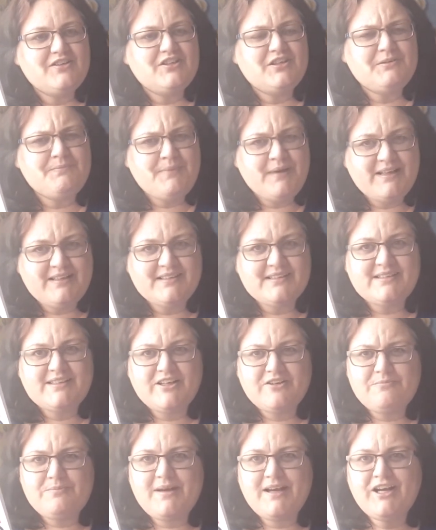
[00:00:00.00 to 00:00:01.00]
picks
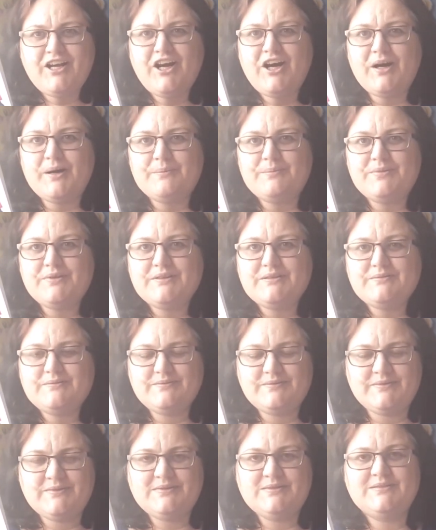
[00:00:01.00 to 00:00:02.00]
herself back up,
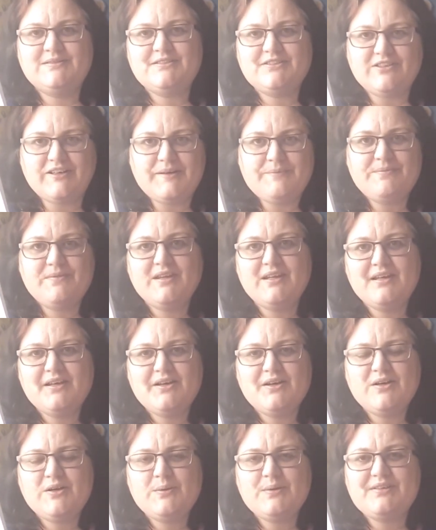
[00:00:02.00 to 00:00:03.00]
sorry,
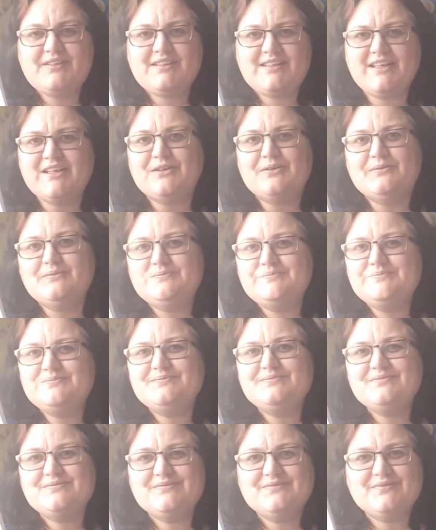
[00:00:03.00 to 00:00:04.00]
with skill.
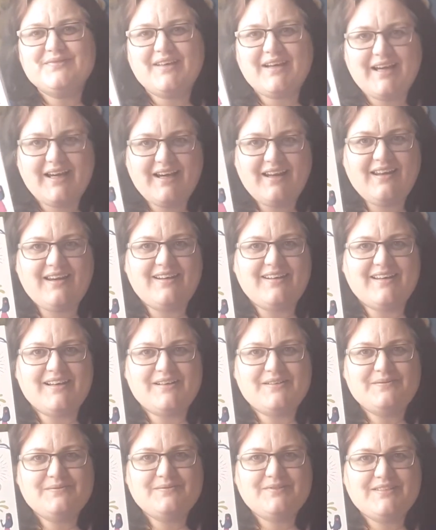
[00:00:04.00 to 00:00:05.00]
I like
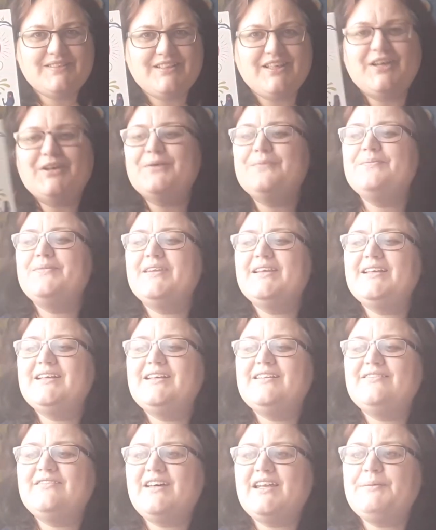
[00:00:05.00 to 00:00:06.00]
that. So,
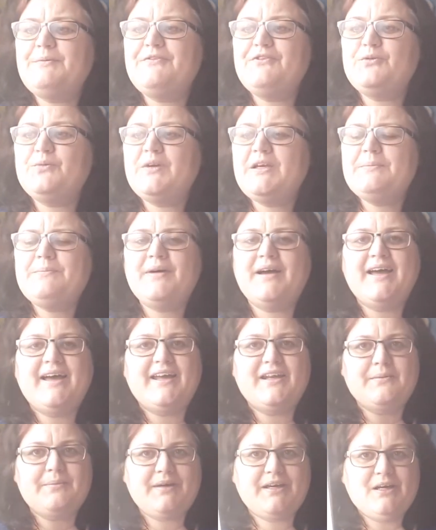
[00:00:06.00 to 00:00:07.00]
started with a tweet by
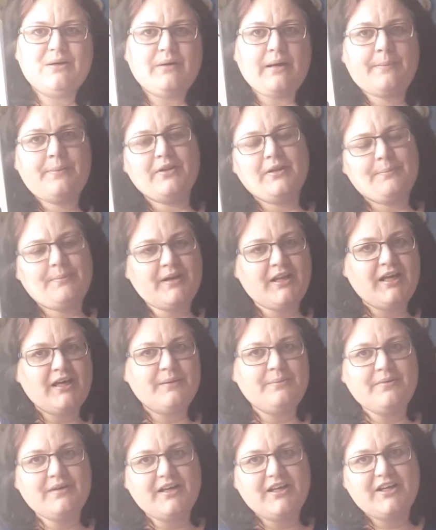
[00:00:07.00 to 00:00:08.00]
Annabelle. I put the
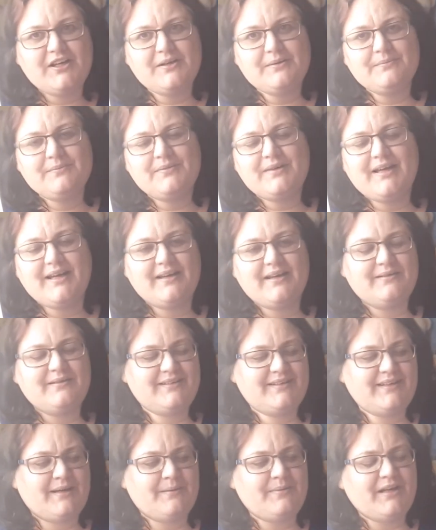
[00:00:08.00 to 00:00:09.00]
blurb
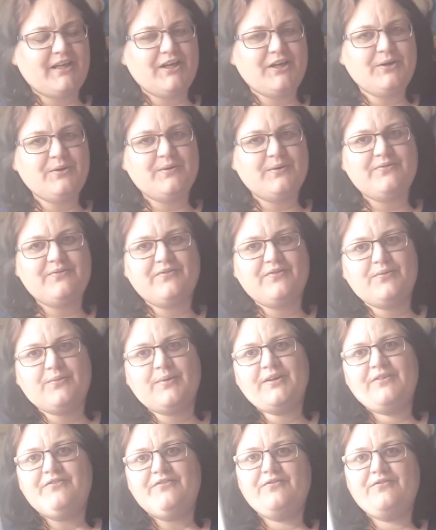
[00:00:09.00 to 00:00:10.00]
and down below of
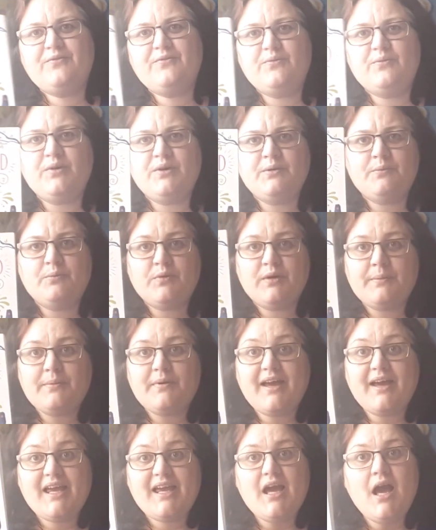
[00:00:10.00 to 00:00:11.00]
if we want to
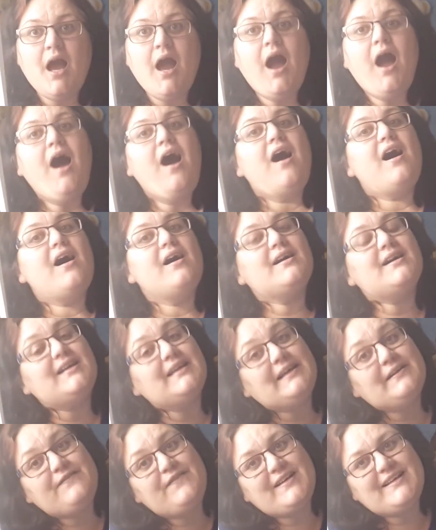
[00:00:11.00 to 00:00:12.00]
buy it. I'm
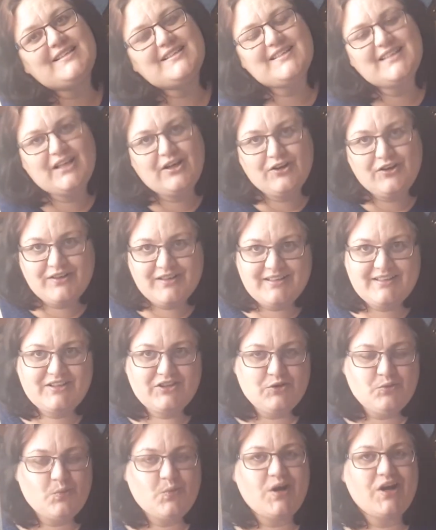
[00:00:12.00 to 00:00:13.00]
going to confess now, I've got this
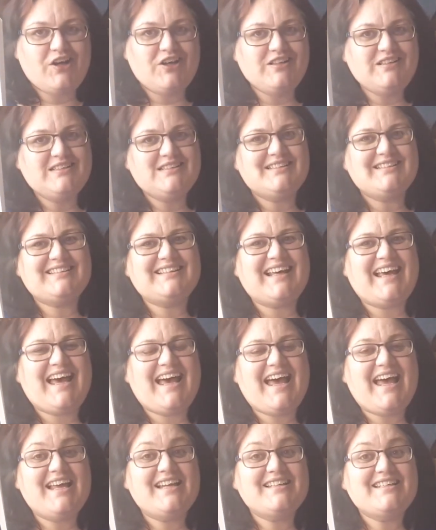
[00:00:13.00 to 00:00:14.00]
in the works,
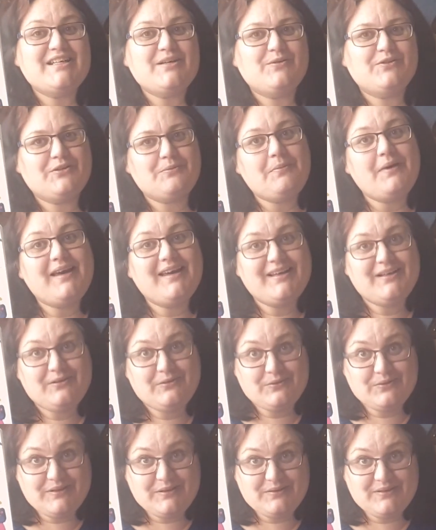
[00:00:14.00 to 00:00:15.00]
and it was
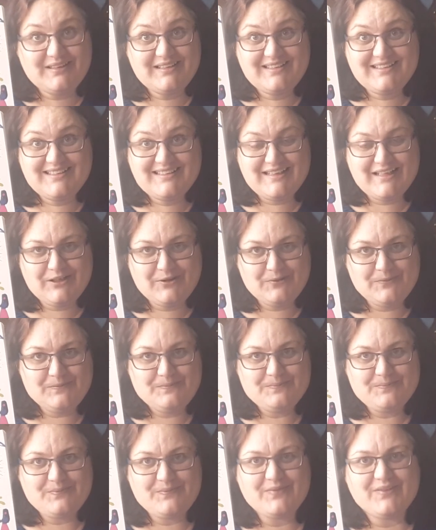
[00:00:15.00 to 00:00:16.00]
£1. It was in a sale.
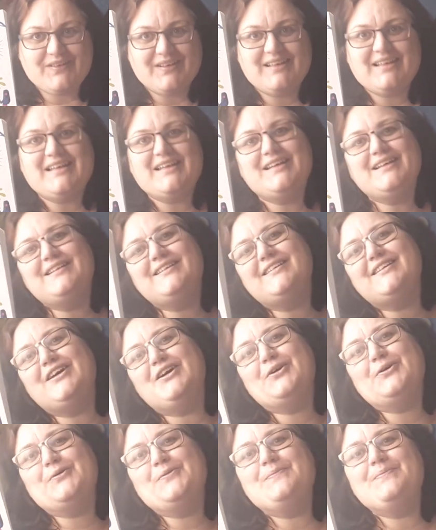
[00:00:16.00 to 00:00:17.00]
Okay,
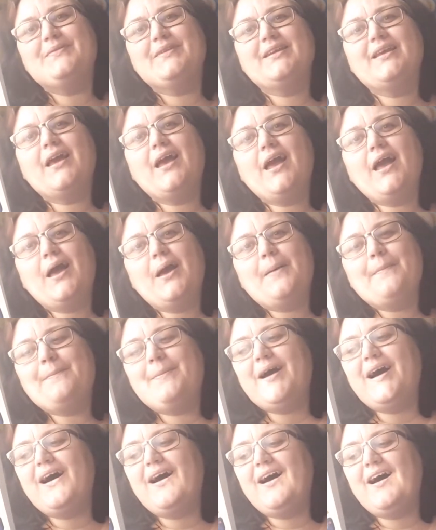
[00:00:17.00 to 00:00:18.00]
so,
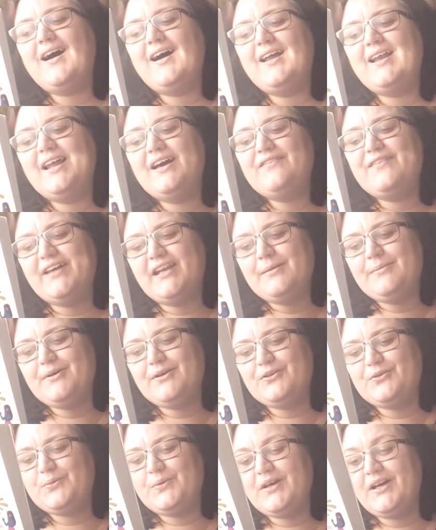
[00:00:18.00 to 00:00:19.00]
but I love
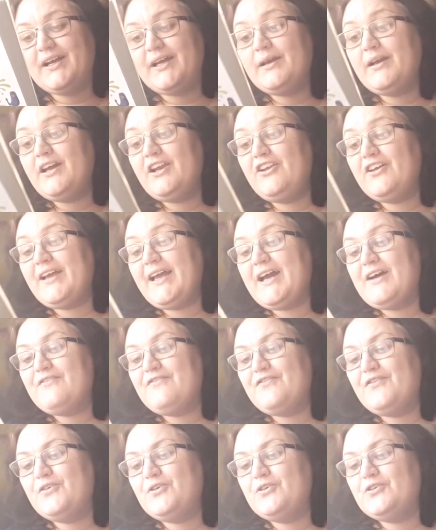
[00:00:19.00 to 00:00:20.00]
Annabelle's work. I'm going to look
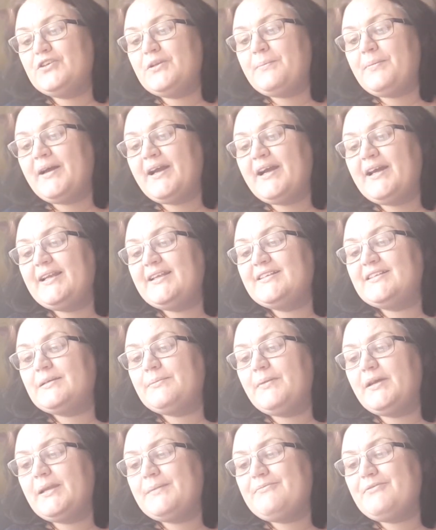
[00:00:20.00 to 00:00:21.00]
out for the Bucket List
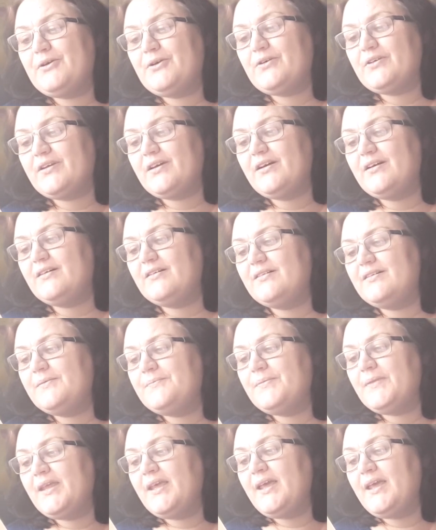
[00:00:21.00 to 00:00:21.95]
of Men, A Broken Heart,